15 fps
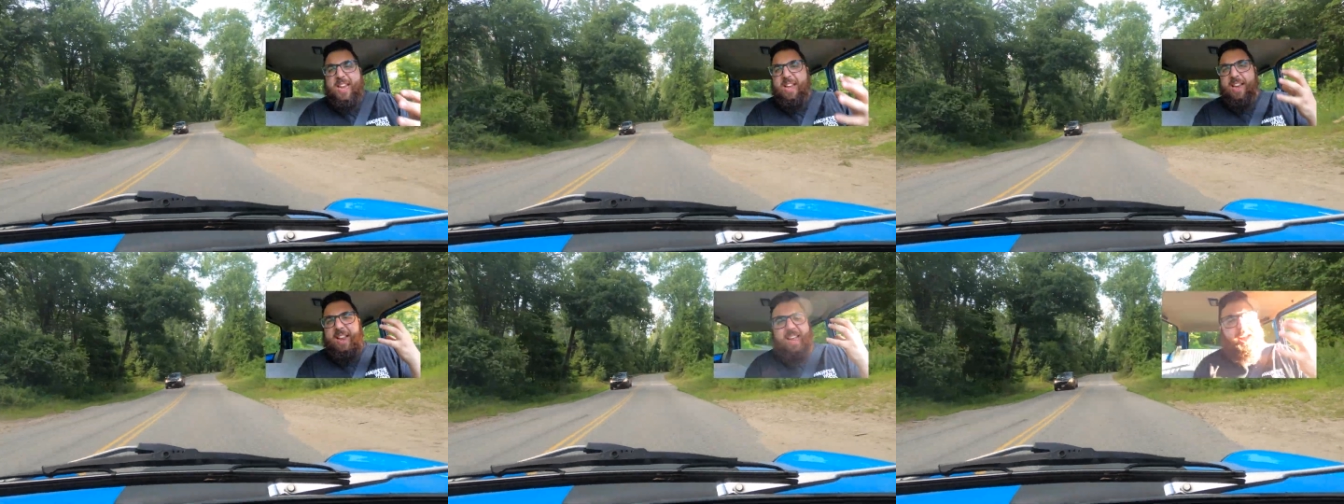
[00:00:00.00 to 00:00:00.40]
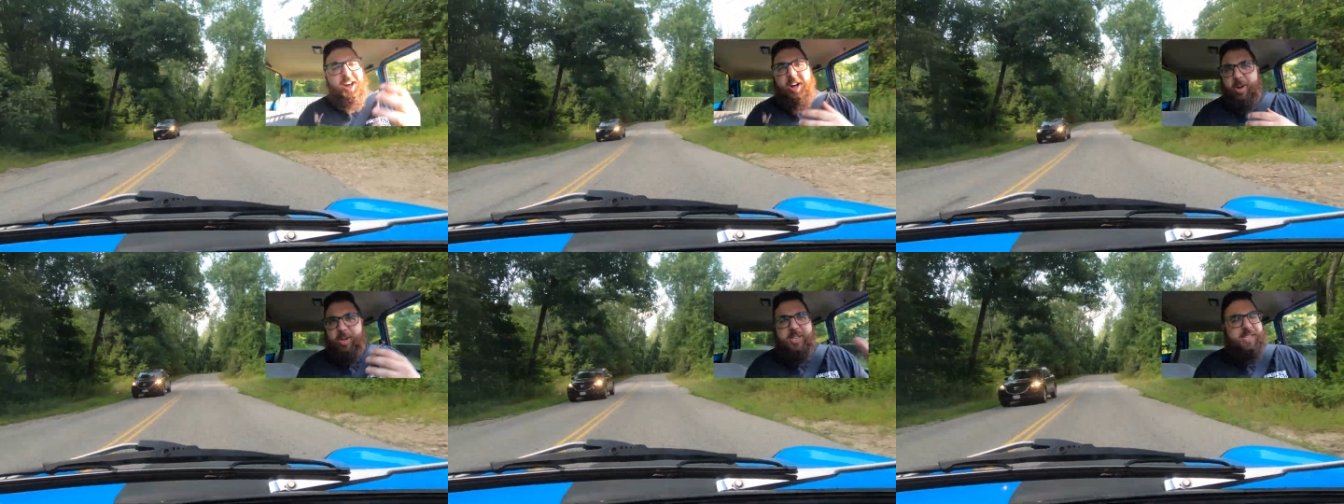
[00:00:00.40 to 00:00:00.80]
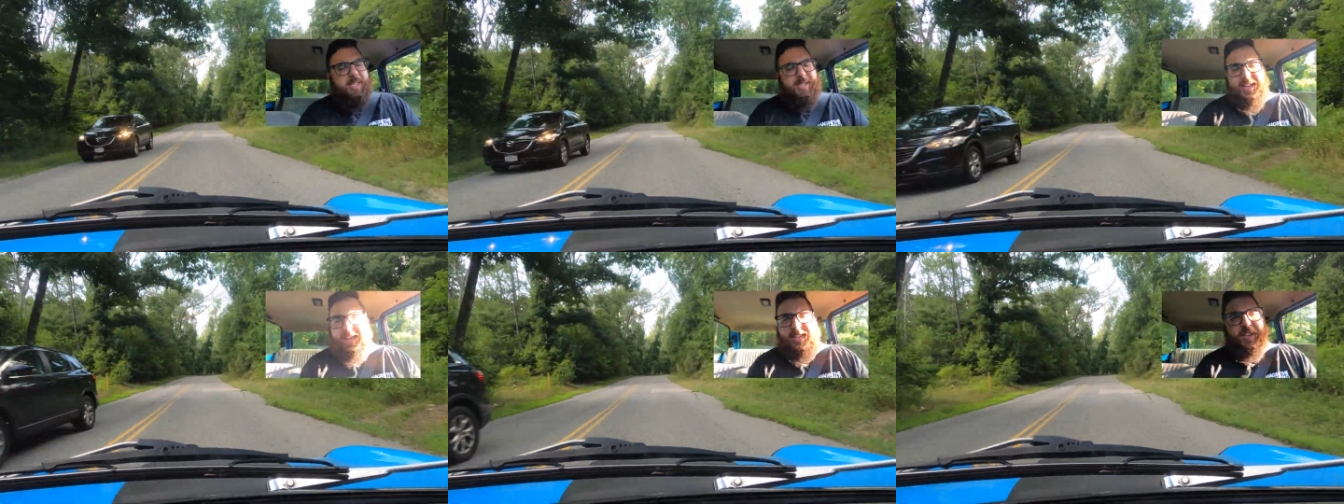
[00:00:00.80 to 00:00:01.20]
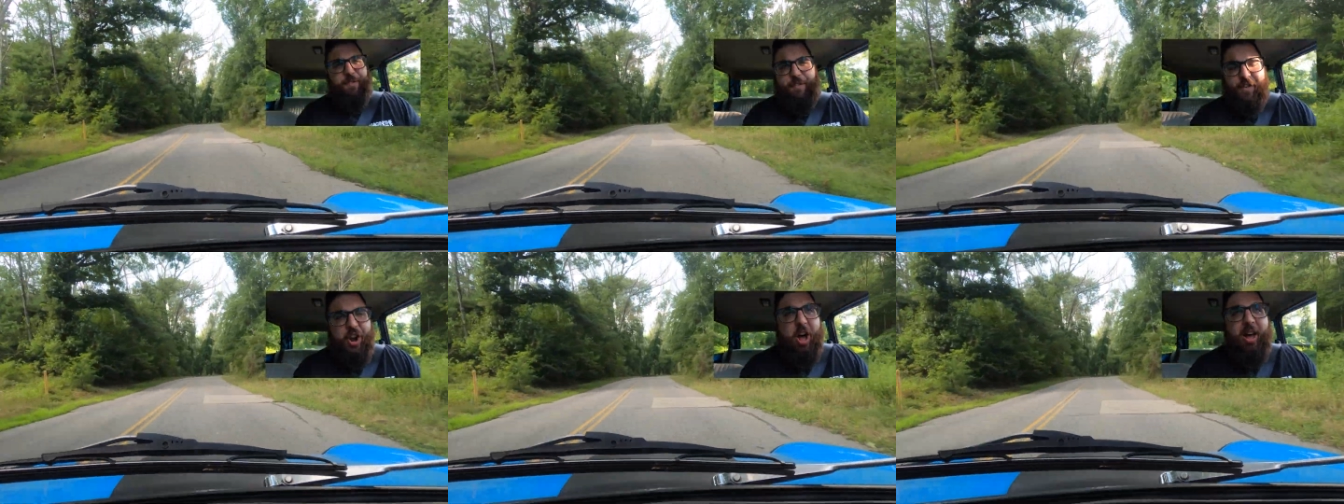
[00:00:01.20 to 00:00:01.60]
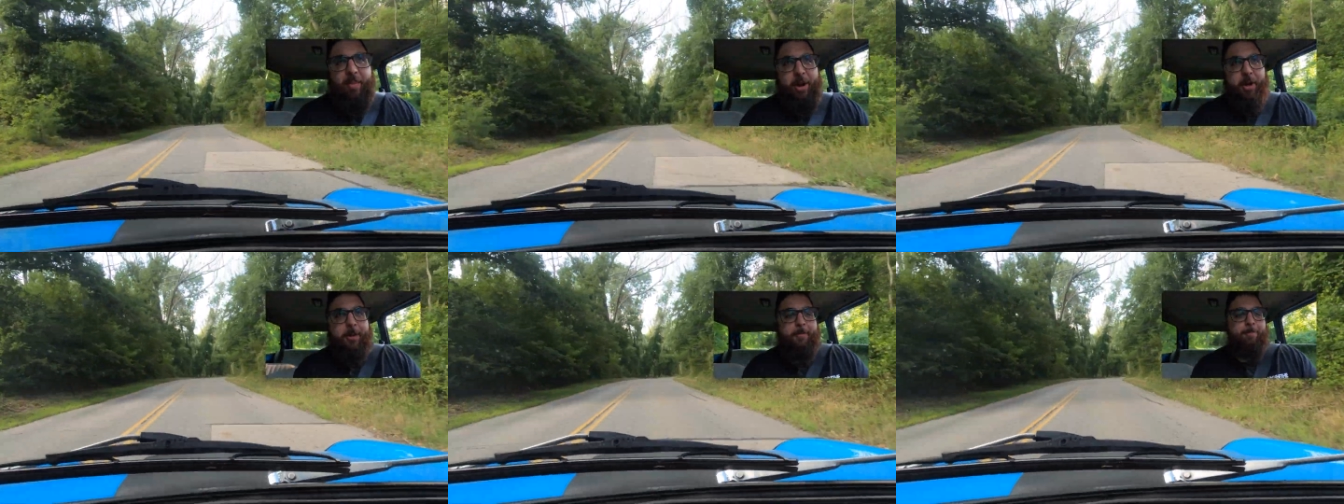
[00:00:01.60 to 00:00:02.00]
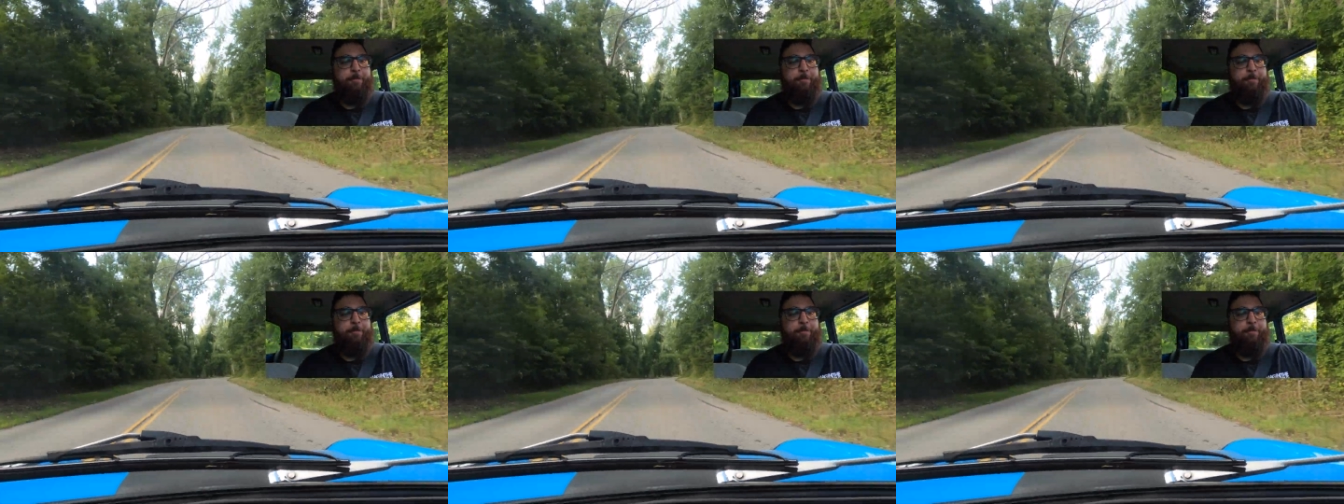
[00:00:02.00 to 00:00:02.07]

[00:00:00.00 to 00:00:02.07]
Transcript: and oh, it's it's phenomenal.